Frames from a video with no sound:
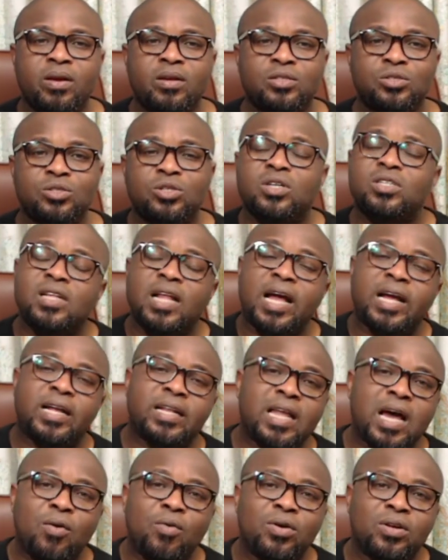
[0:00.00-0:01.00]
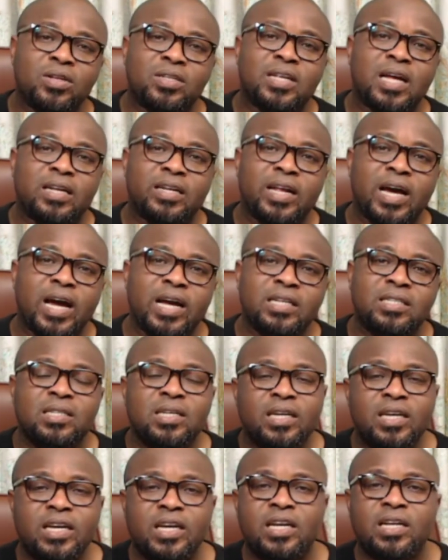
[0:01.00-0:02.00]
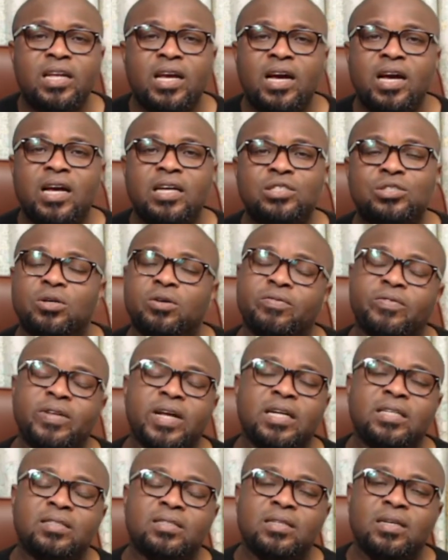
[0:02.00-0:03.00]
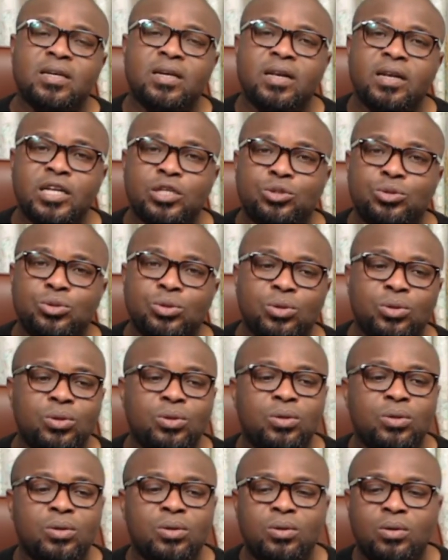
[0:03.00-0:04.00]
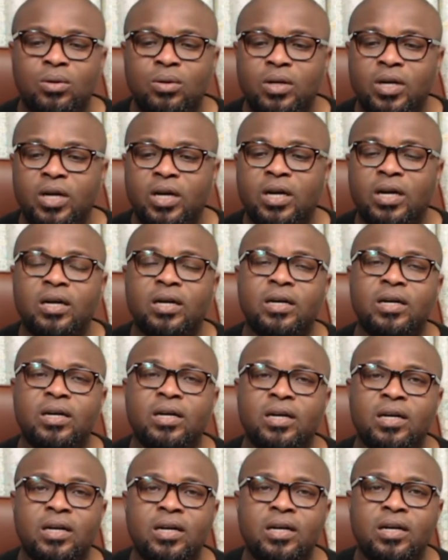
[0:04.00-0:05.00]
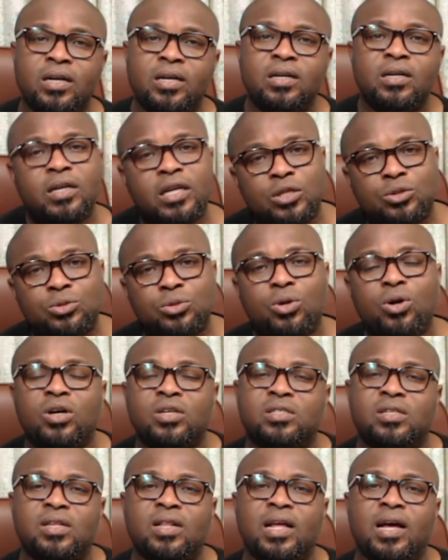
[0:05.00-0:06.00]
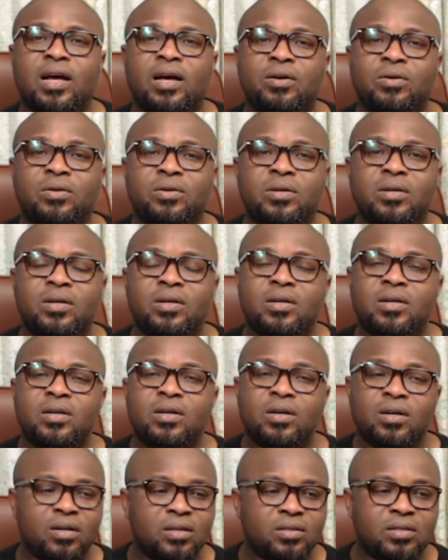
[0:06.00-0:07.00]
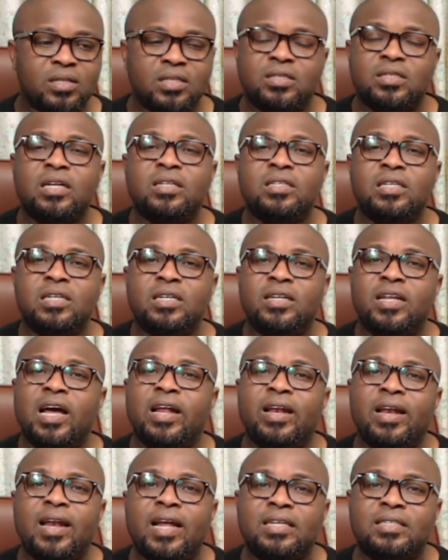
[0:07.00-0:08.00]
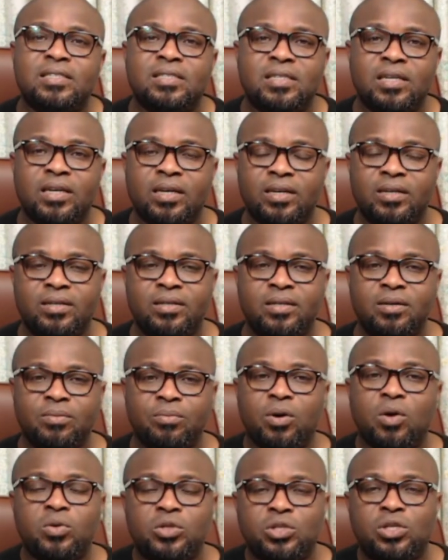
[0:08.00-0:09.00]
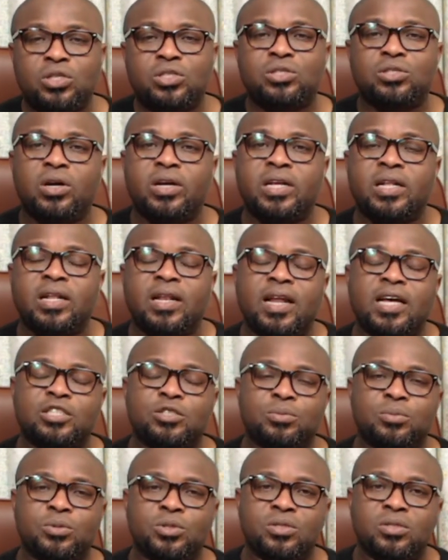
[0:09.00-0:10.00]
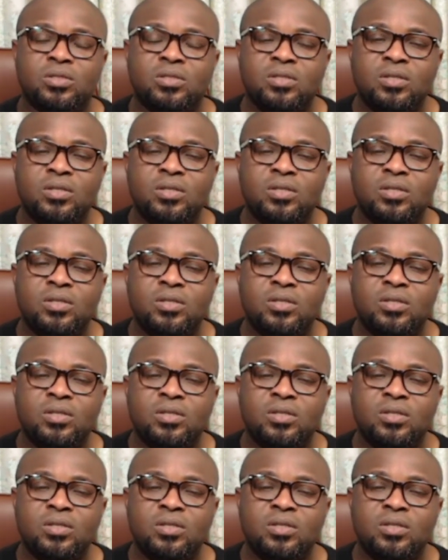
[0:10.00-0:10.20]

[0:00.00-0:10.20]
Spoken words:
Just like that one that died in the hands of that little hustler. They said he died last year, but we just saw it last month.